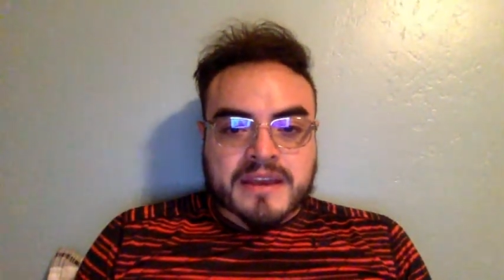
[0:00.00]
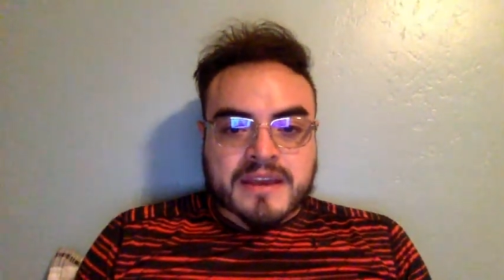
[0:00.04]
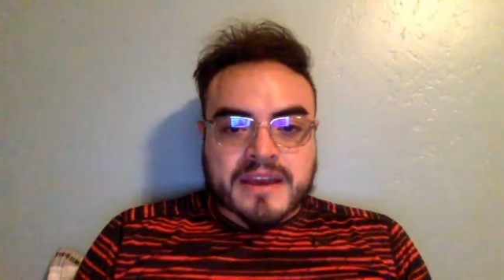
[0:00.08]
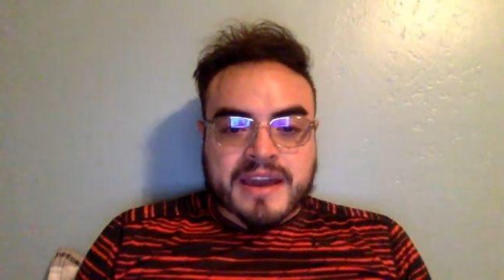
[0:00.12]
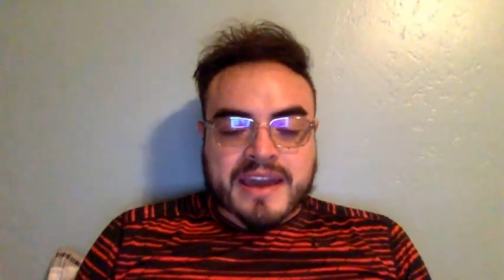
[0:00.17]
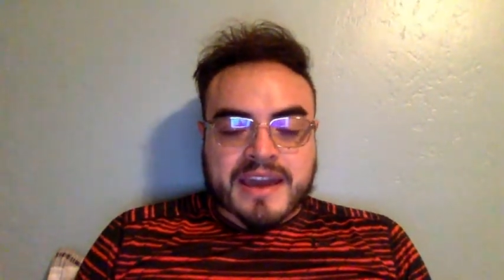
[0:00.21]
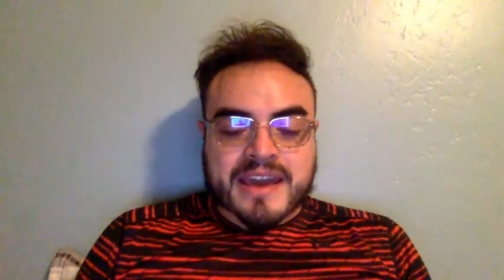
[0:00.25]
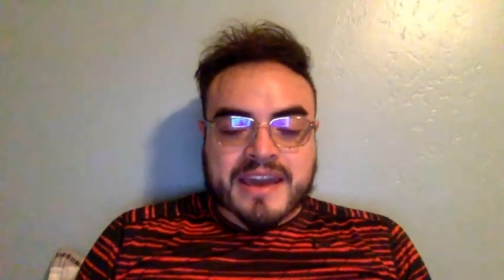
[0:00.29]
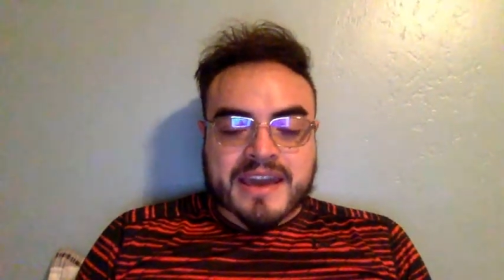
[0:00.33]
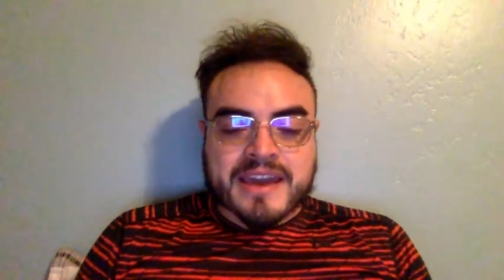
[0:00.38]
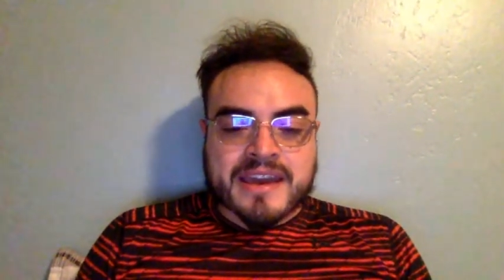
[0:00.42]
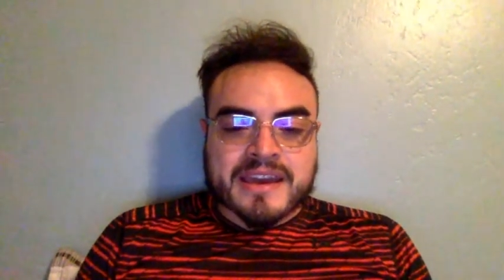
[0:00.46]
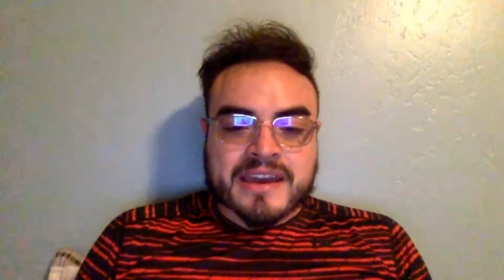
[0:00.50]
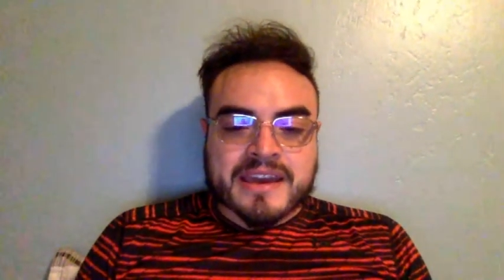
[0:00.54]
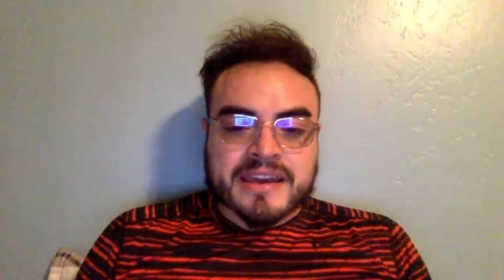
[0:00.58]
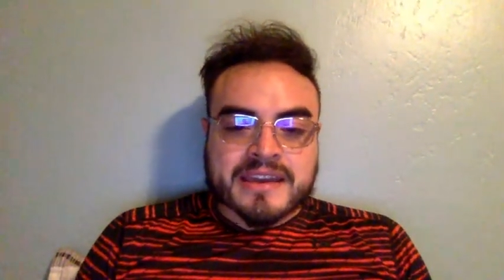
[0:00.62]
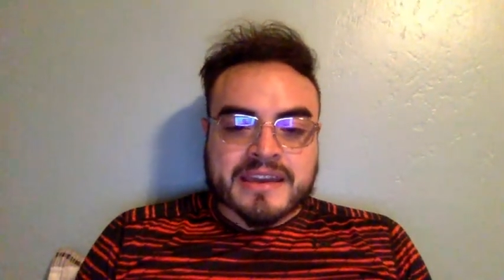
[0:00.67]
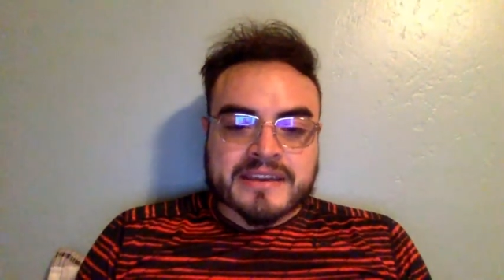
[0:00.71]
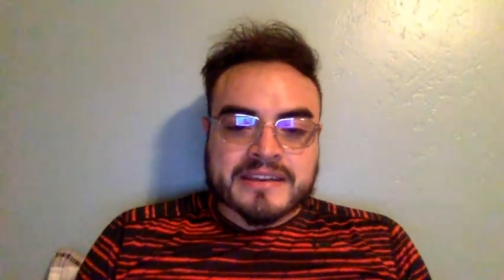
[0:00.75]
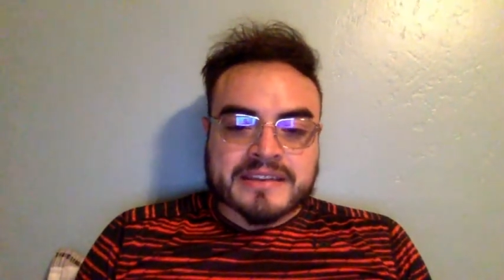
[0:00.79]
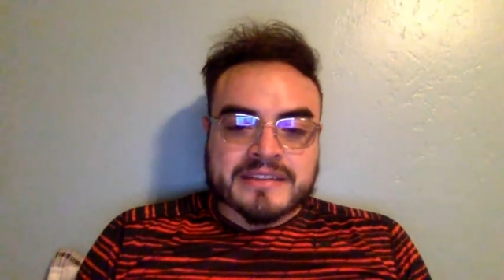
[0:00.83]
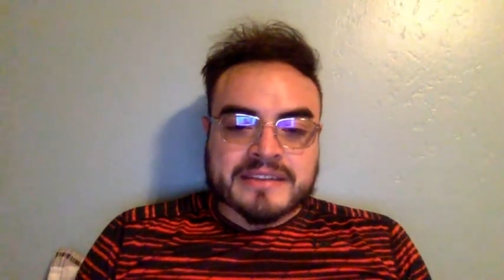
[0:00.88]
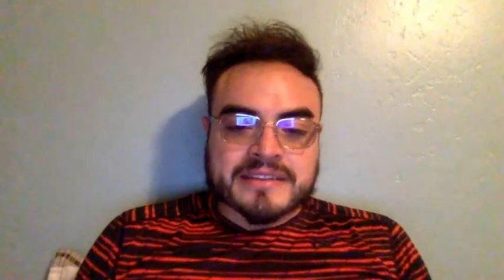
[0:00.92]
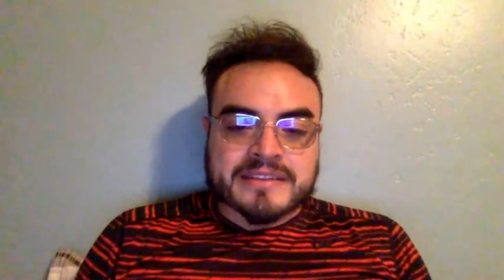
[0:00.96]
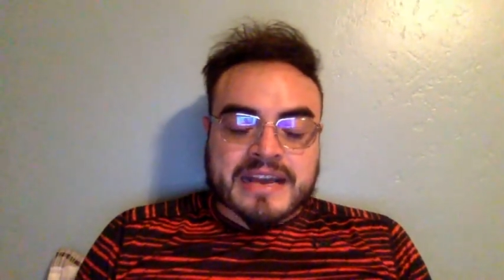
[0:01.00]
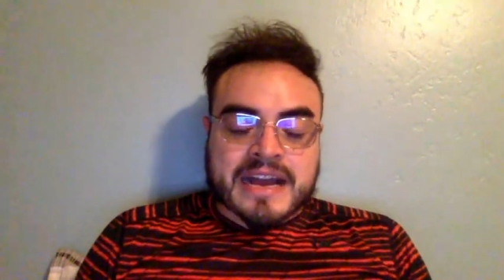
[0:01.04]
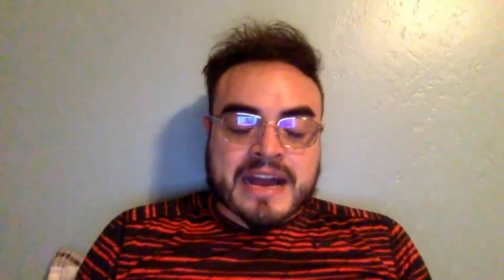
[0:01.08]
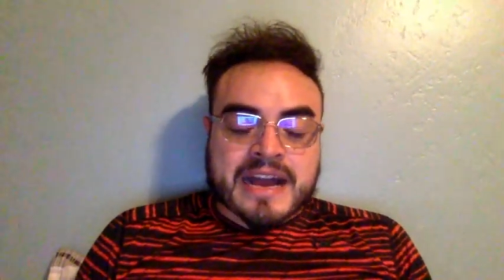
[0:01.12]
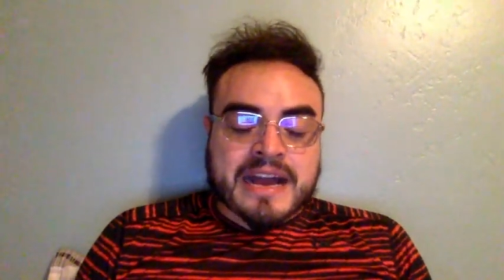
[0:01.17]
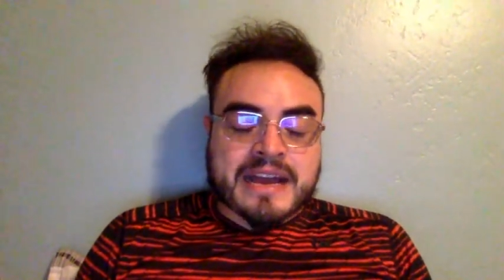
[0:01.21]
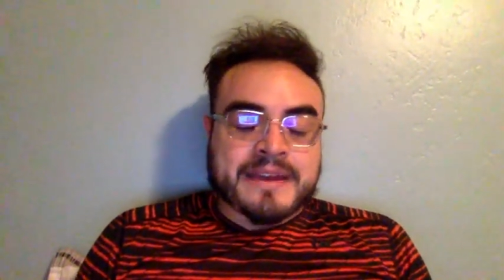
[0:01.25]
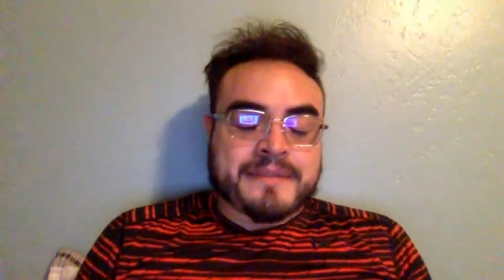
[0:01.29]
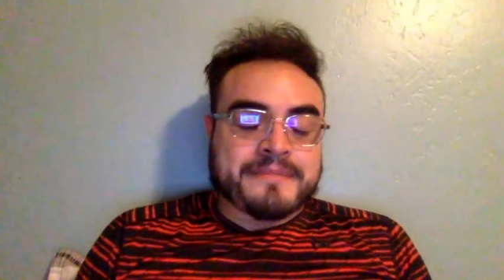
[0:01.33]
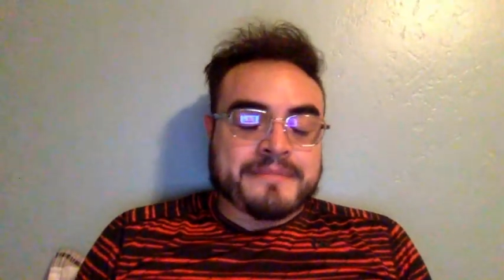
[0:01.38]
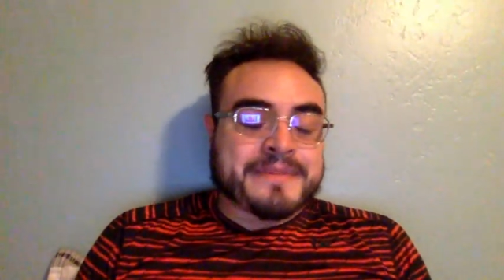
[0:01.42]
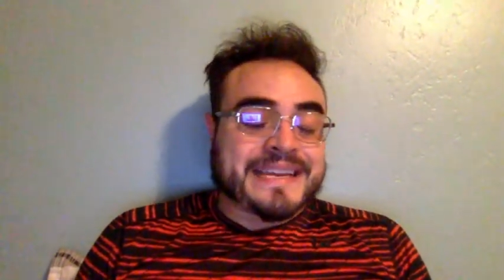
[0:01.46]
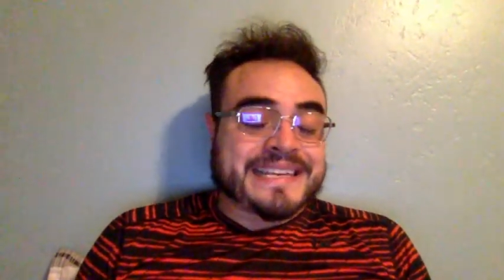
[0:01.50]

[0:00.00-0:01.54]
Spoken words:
and I'm